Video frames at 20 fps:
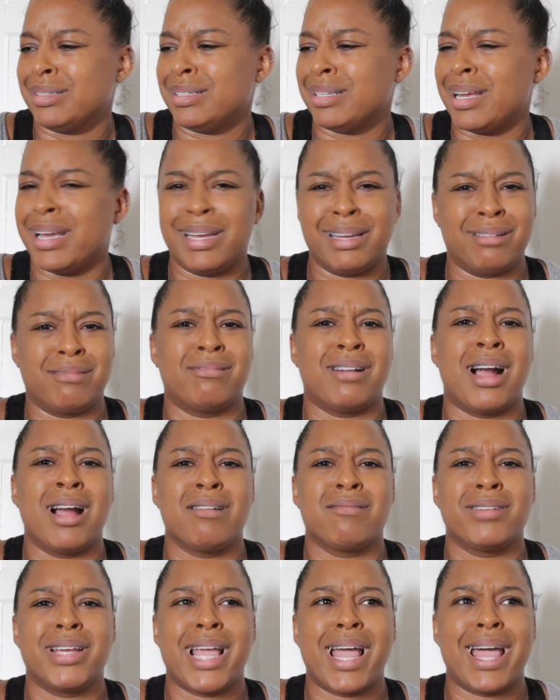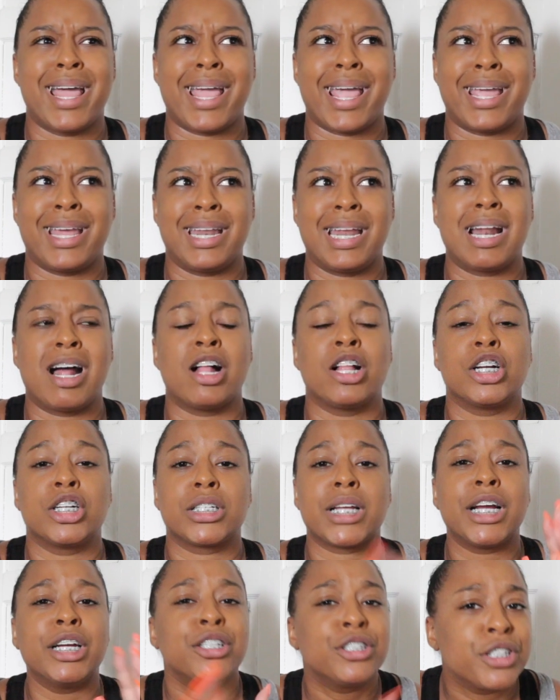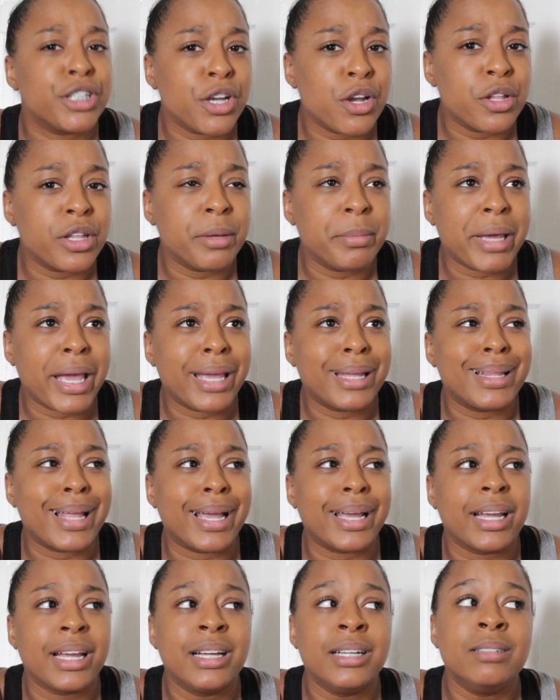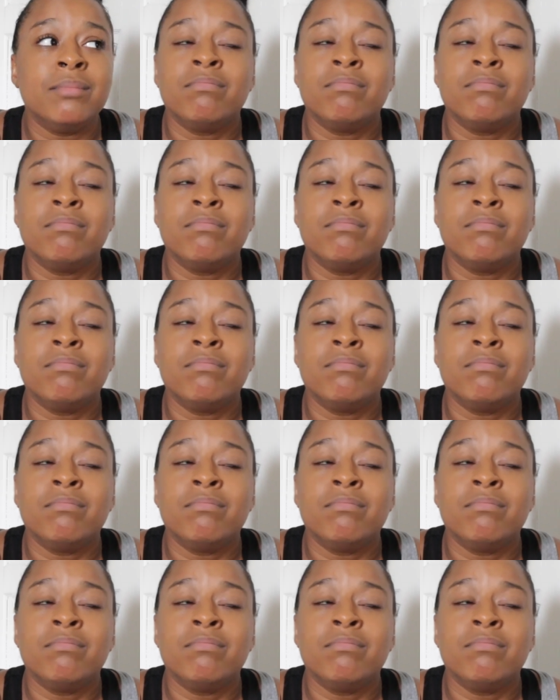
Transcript: Like, why are we at $80? I usually only pay like,